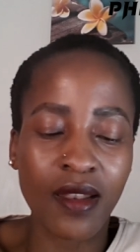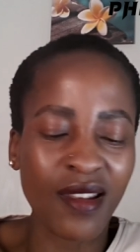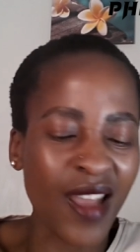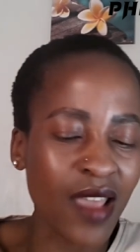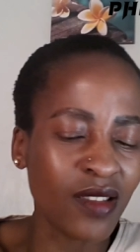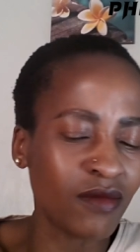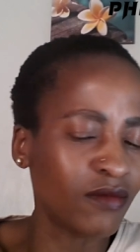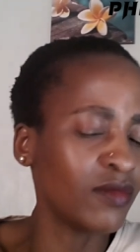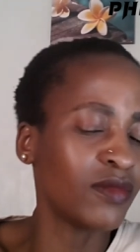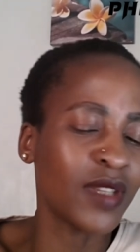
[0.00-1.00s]
lie,
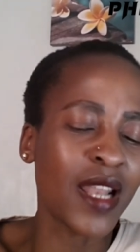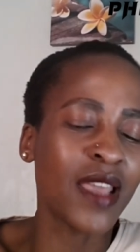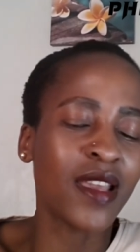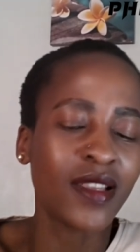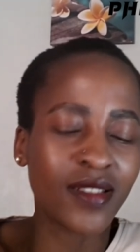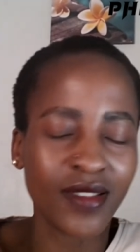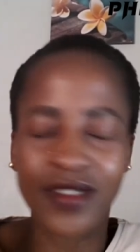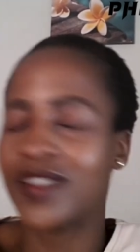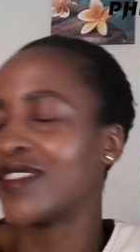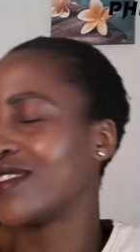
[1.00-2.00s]
hmm? liar,
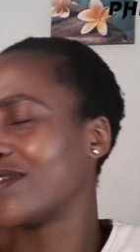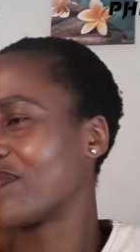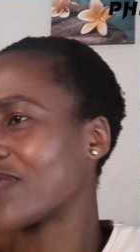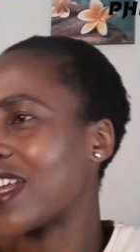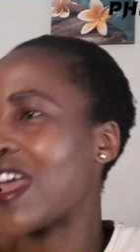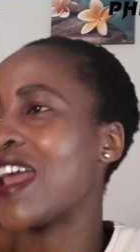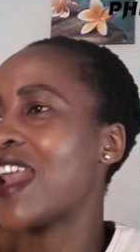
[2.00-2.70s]
liar